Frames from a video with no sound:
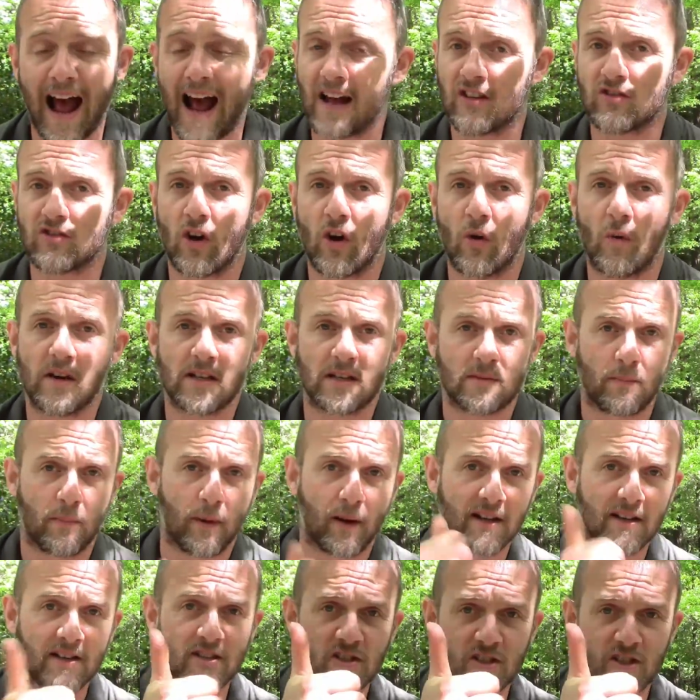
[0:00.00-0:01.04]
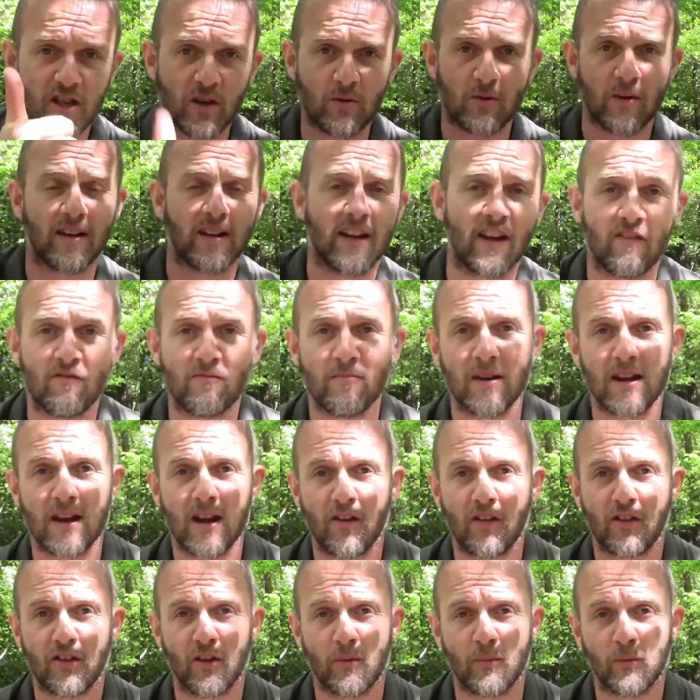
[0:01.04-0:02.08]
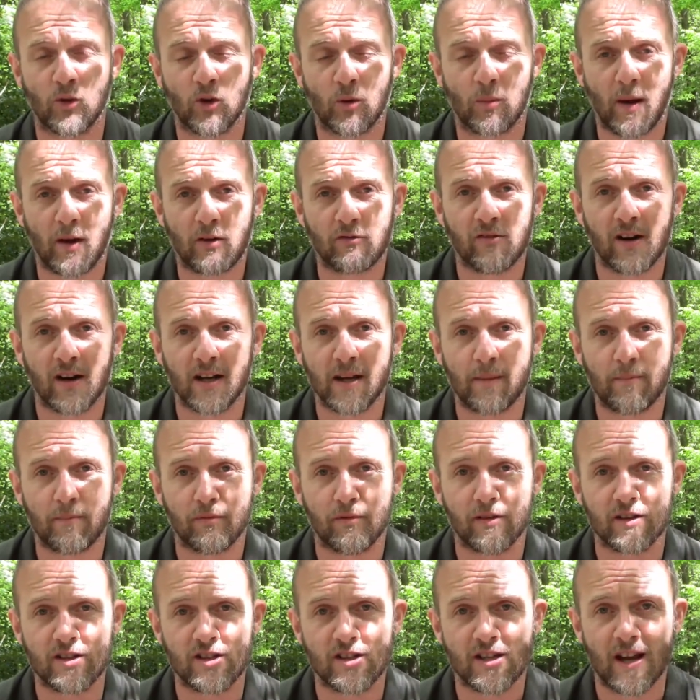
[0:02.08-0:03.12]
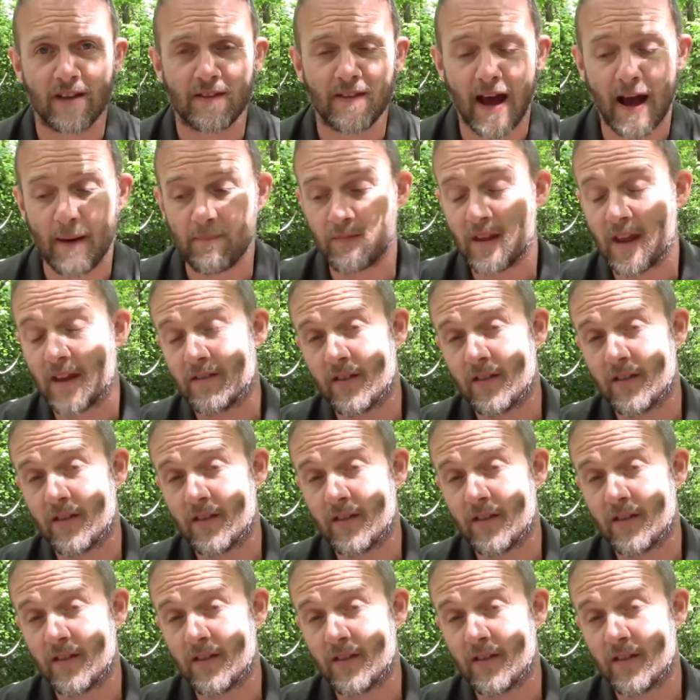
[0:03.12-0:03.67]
as always, please do give me a thumbs up. I'd really appreciate that.